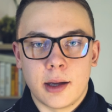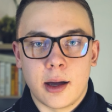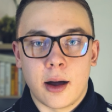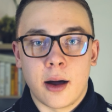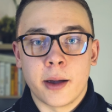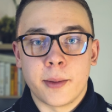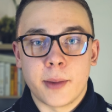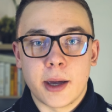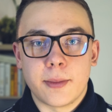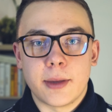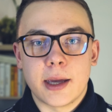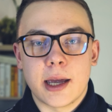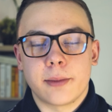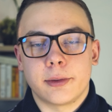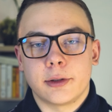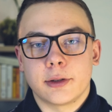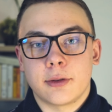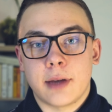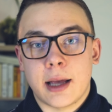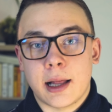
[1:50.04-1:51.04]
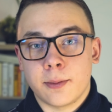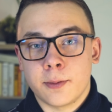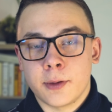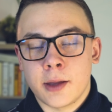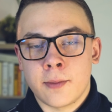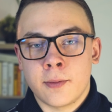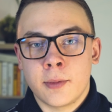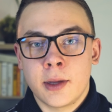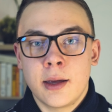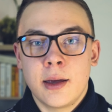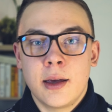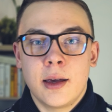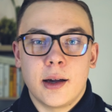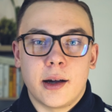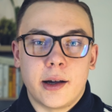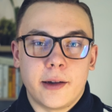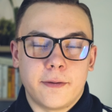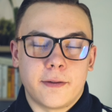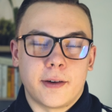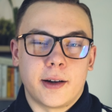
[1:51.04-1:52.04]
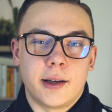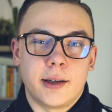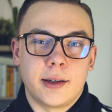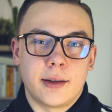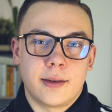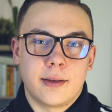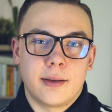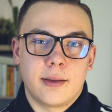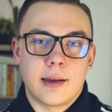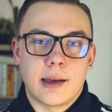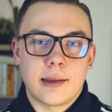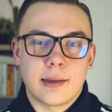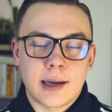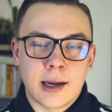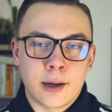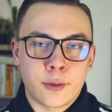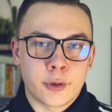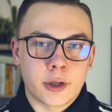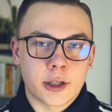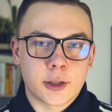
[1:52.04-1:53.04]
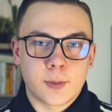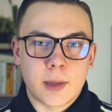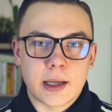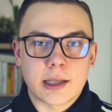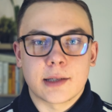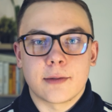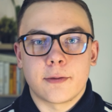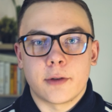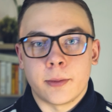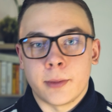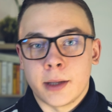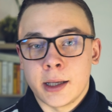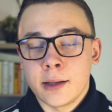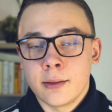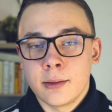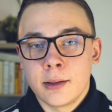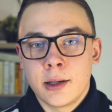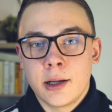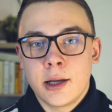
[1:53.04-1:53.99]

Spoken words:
I may be able to help them, I find that works best for me.